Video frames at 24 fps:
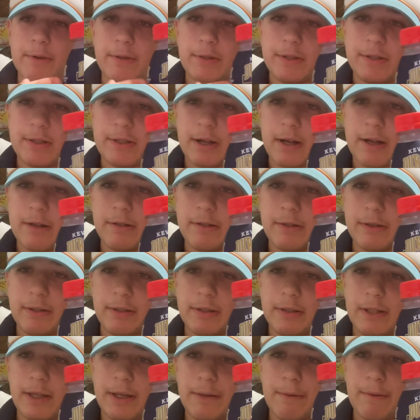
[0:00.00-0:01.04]
has decided to
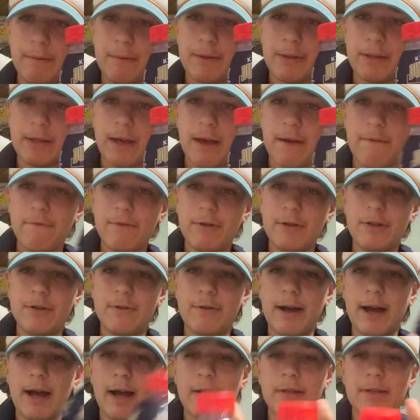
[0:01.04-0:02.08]
team up with Kevin
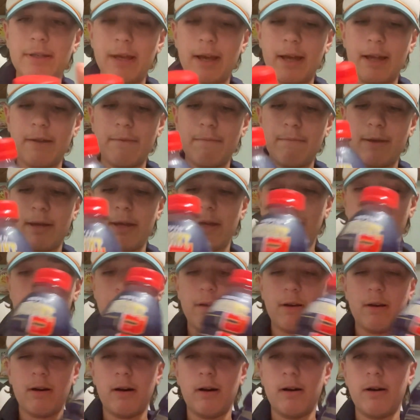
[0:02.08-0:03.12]
Durant and make
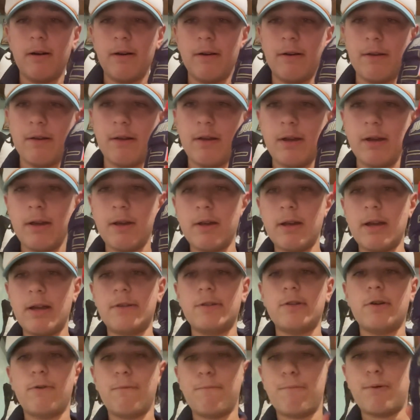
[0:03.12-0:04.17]

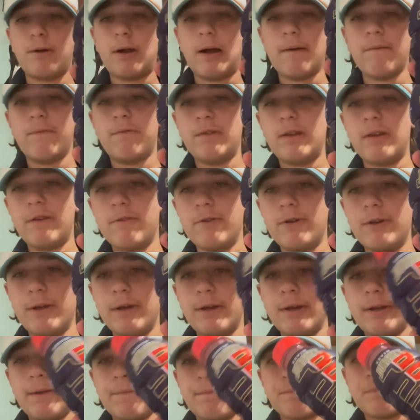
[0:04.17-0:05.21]
his own Prime flavor.
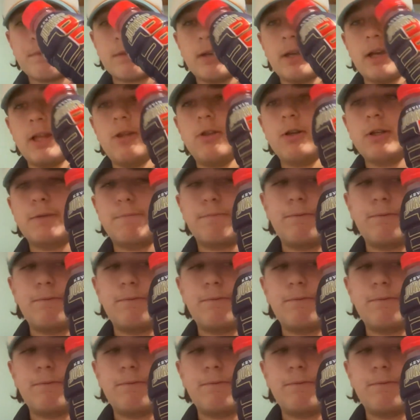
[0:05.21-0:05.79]
It looks